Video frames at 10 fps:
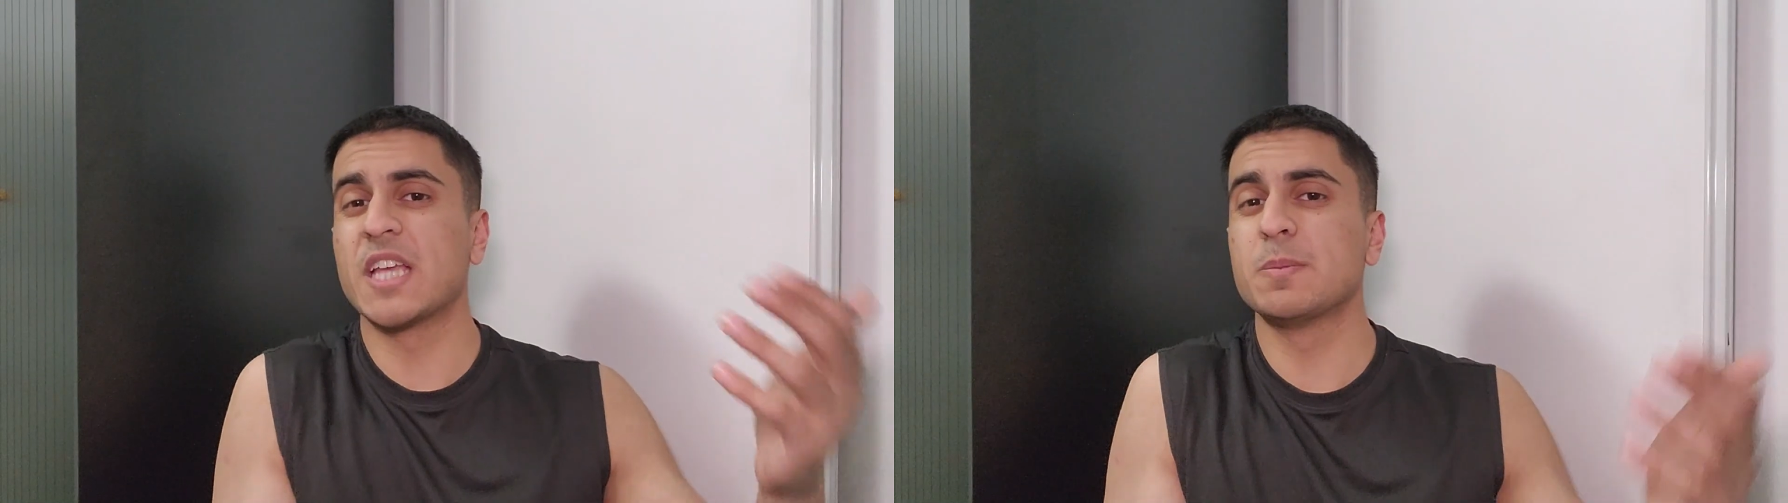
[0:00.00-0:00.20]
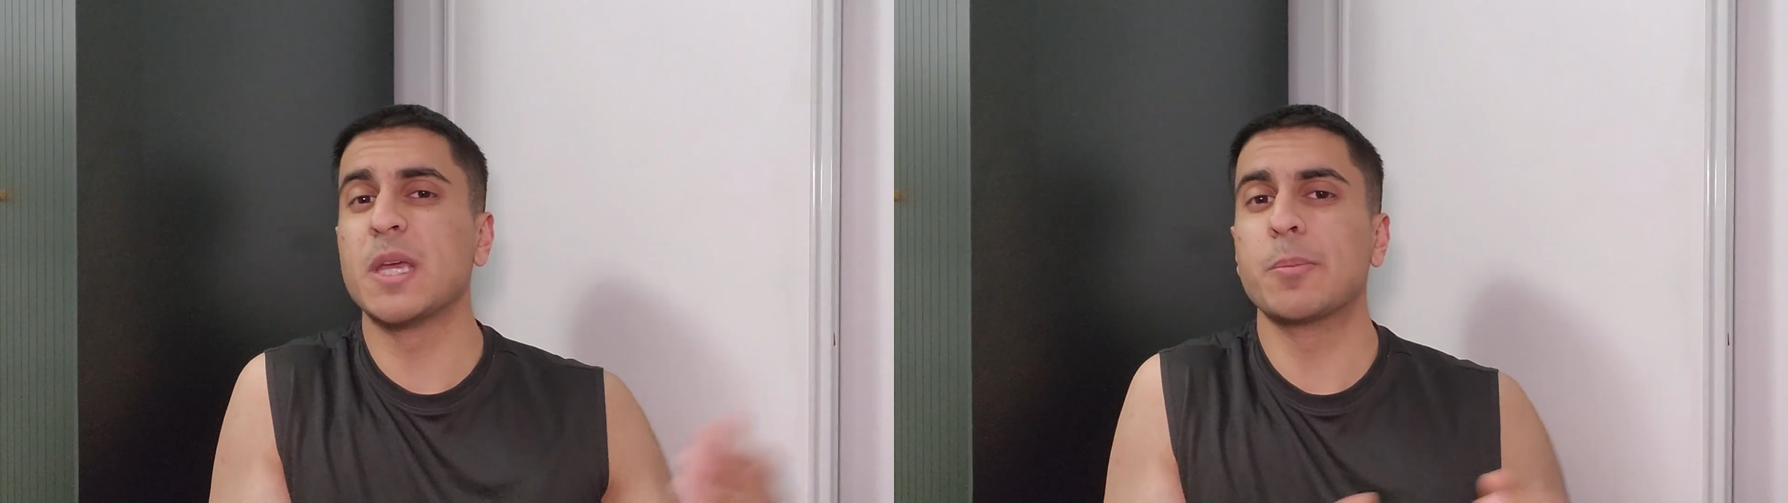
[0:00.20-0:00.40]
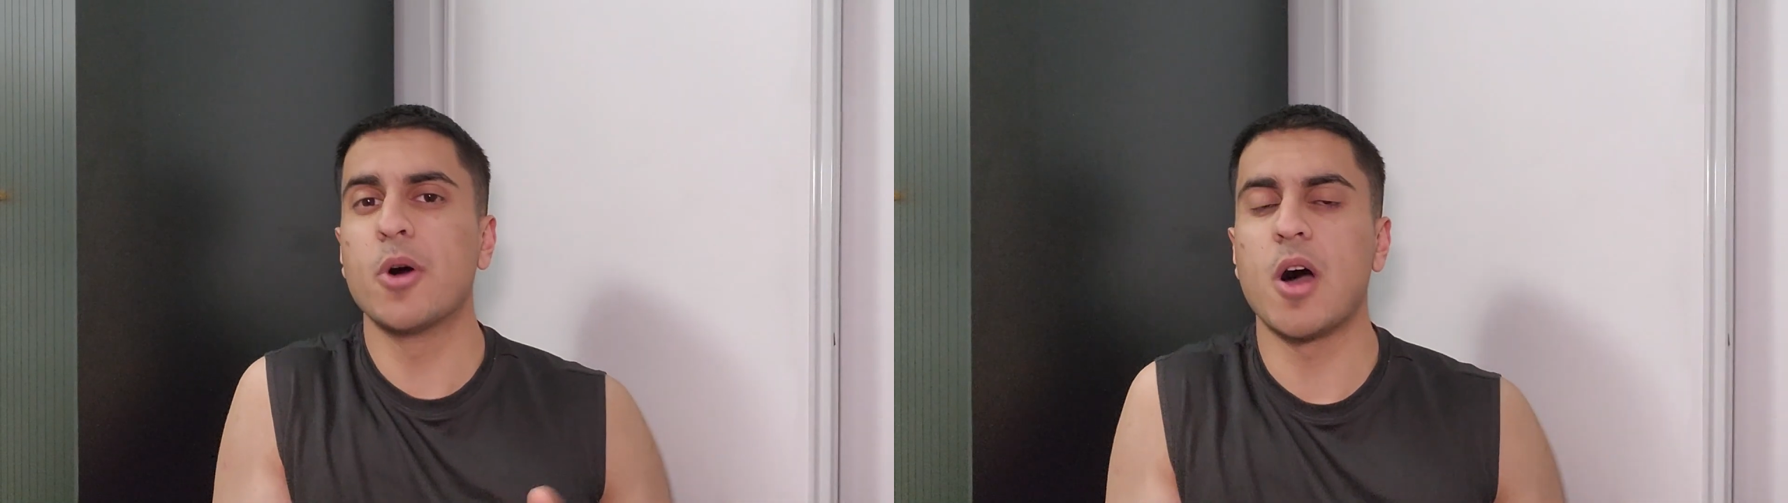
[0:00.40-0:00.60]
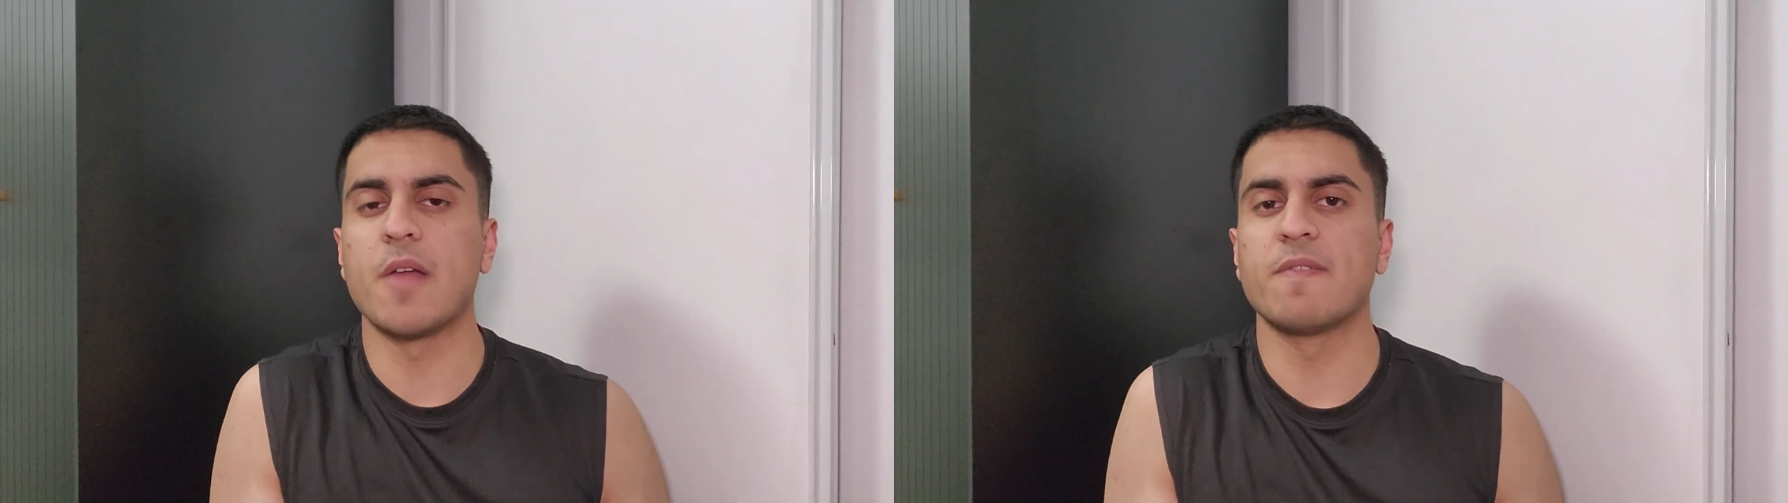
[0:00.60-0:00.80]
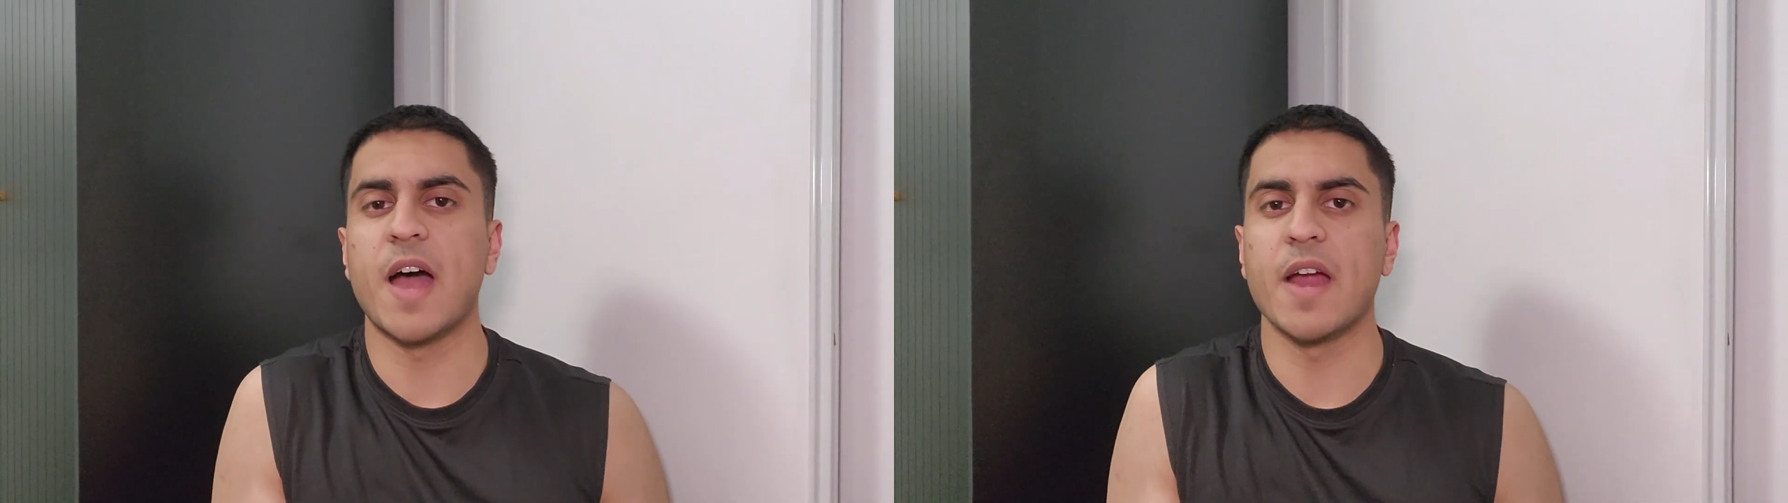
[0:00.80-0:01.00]
is being put
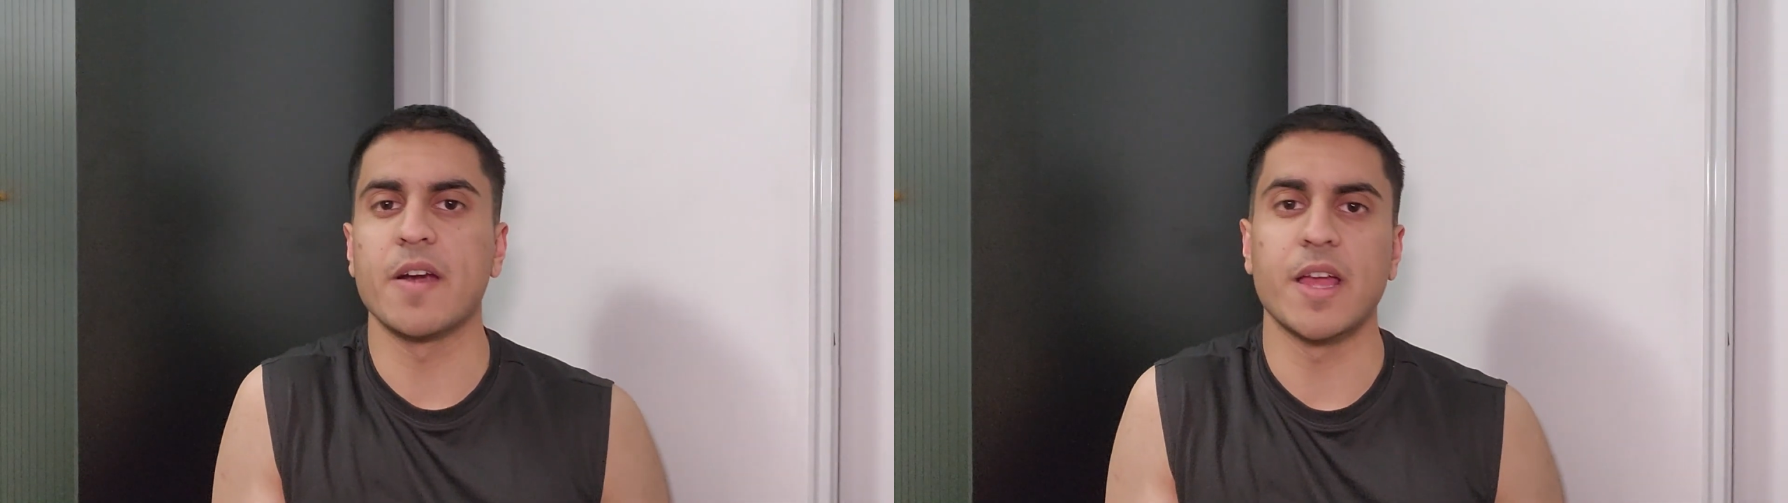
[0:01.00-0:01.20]
on fire.